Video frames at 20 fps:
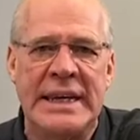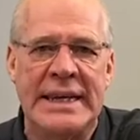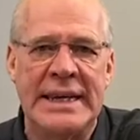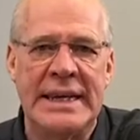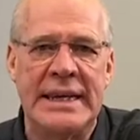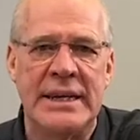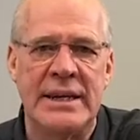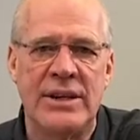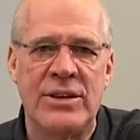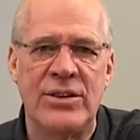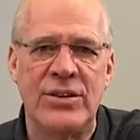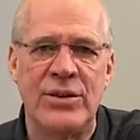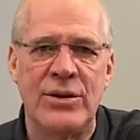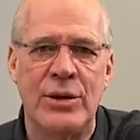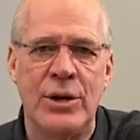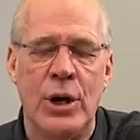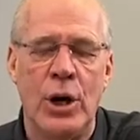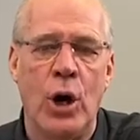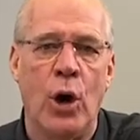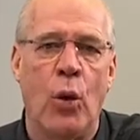didn't,
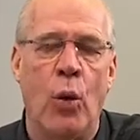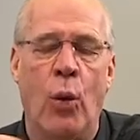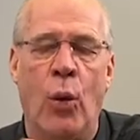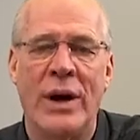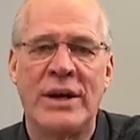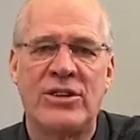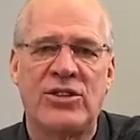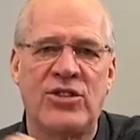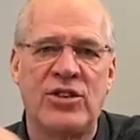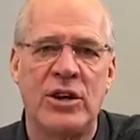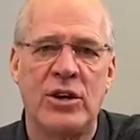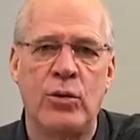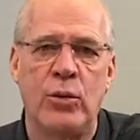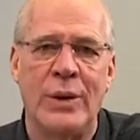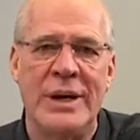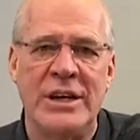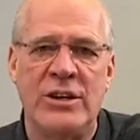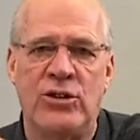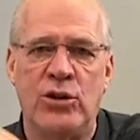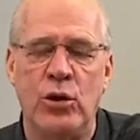what should
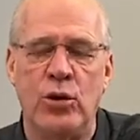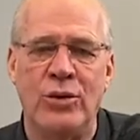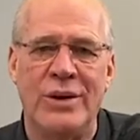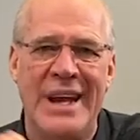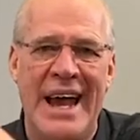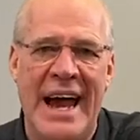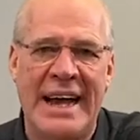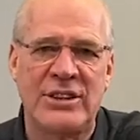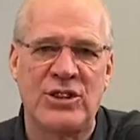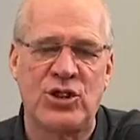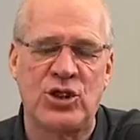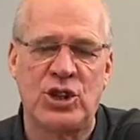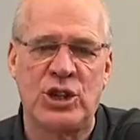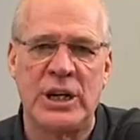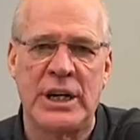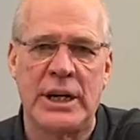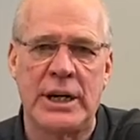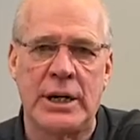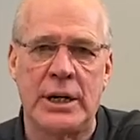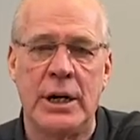we do next
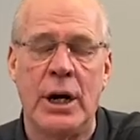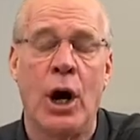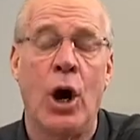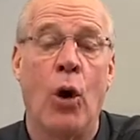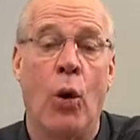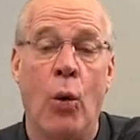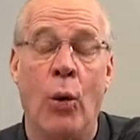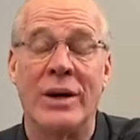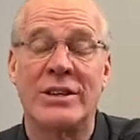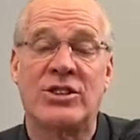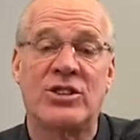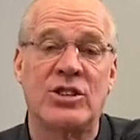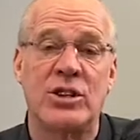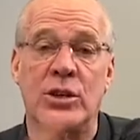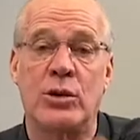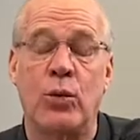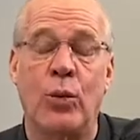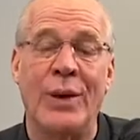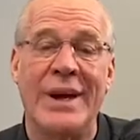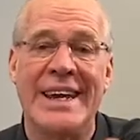year? What
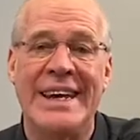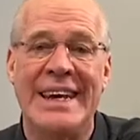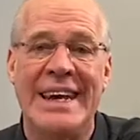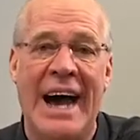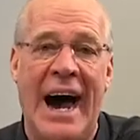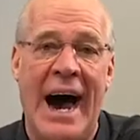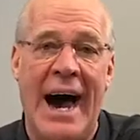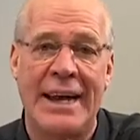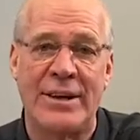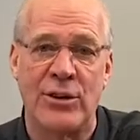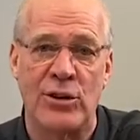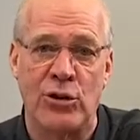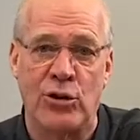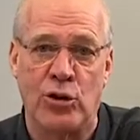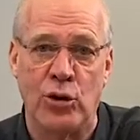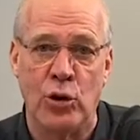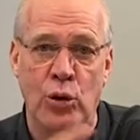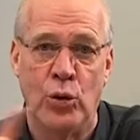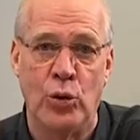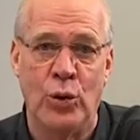should we not
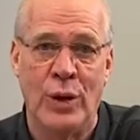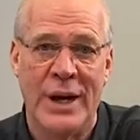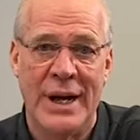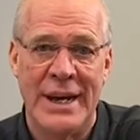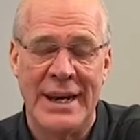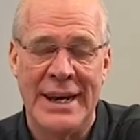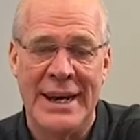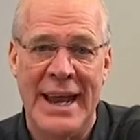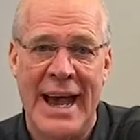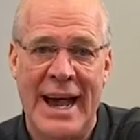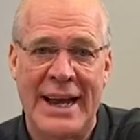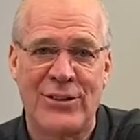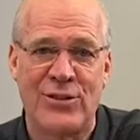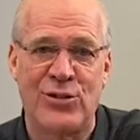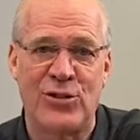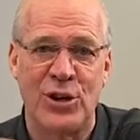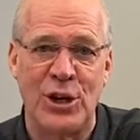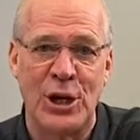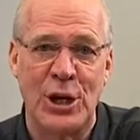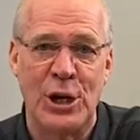do
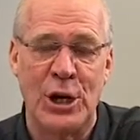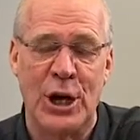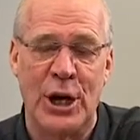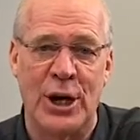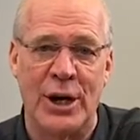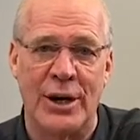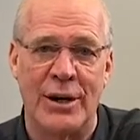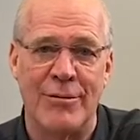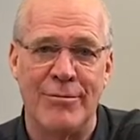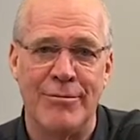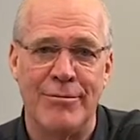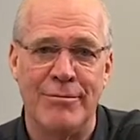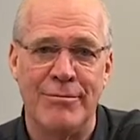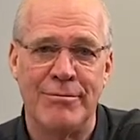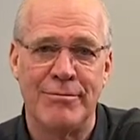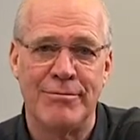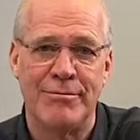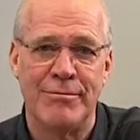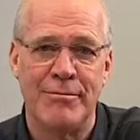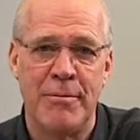next year?
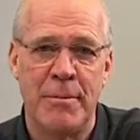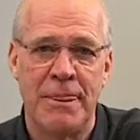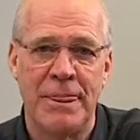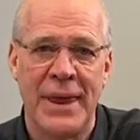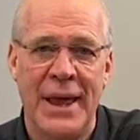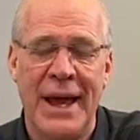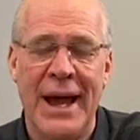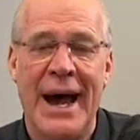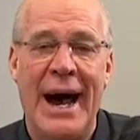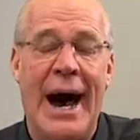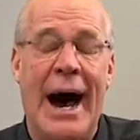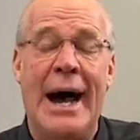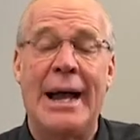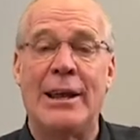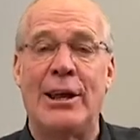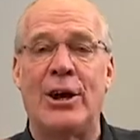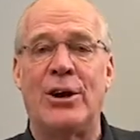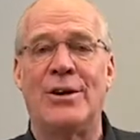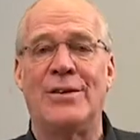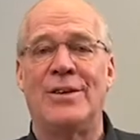I
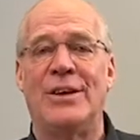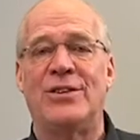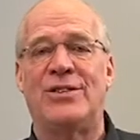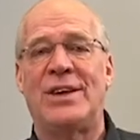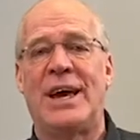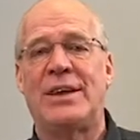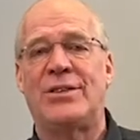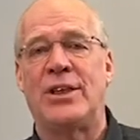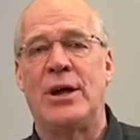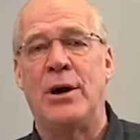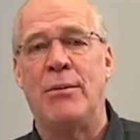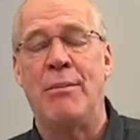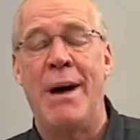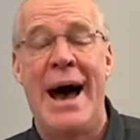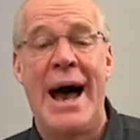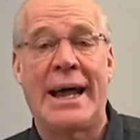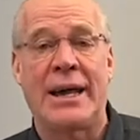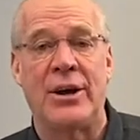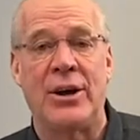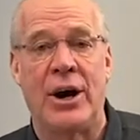learned this at the
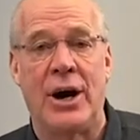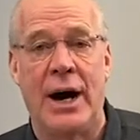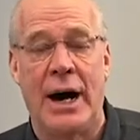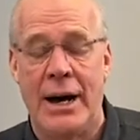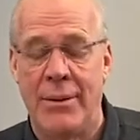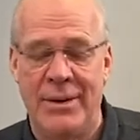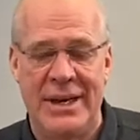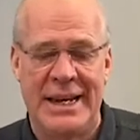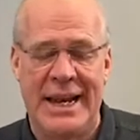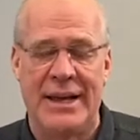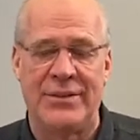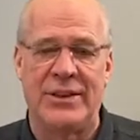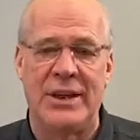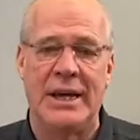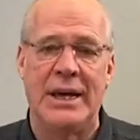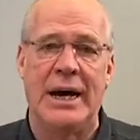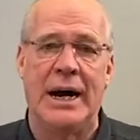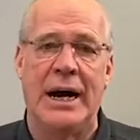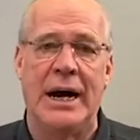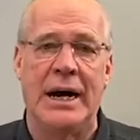Mackinac, I mean at
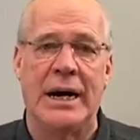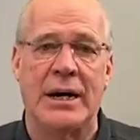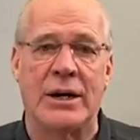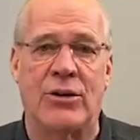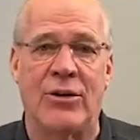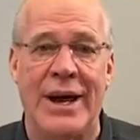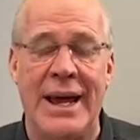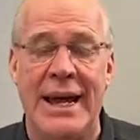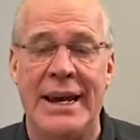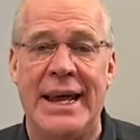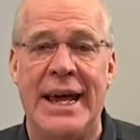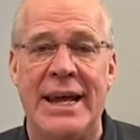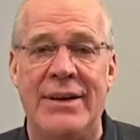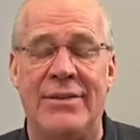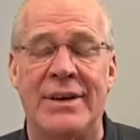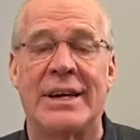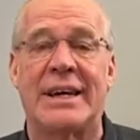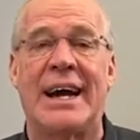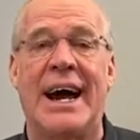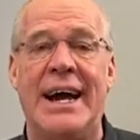the uh, Grand
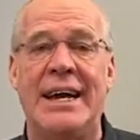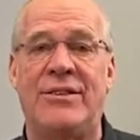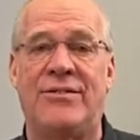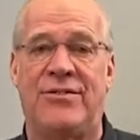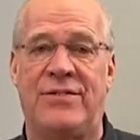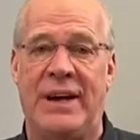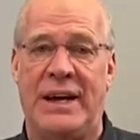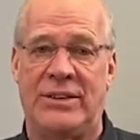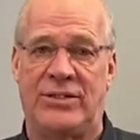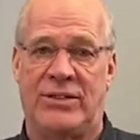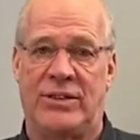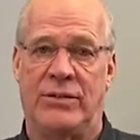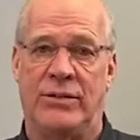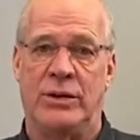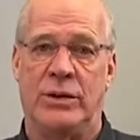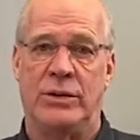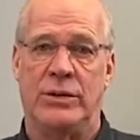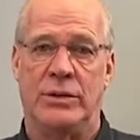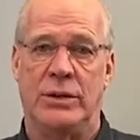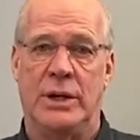Haven Kite
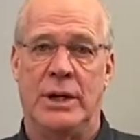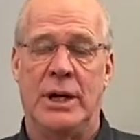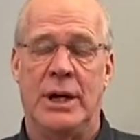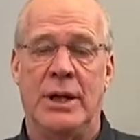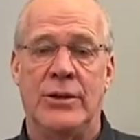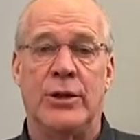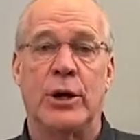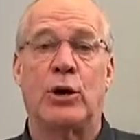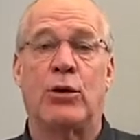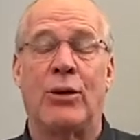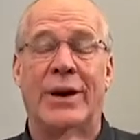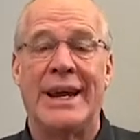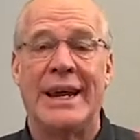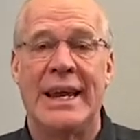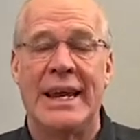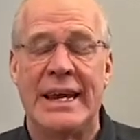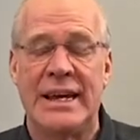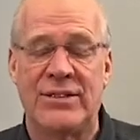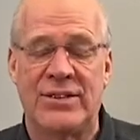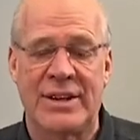Festival, the Great
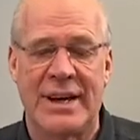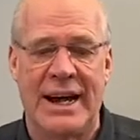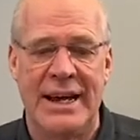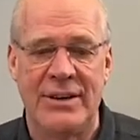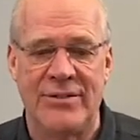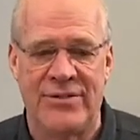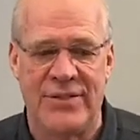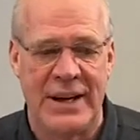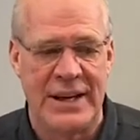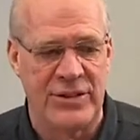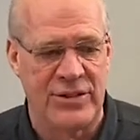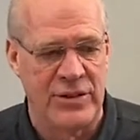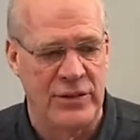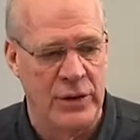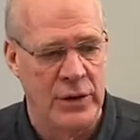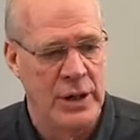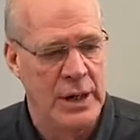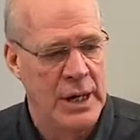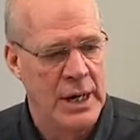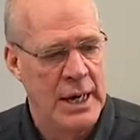Lakes Kite
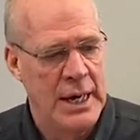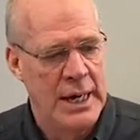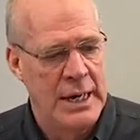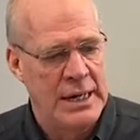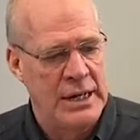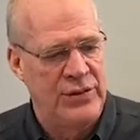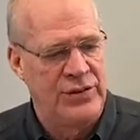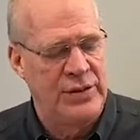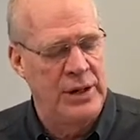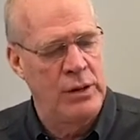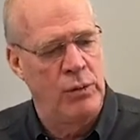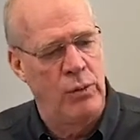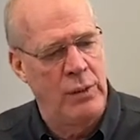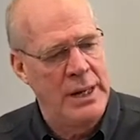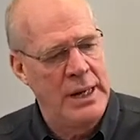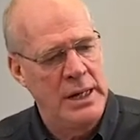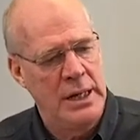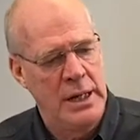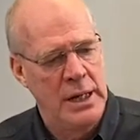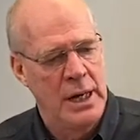Festival. You see,
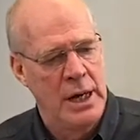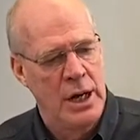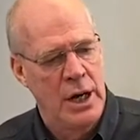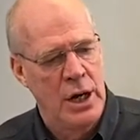we,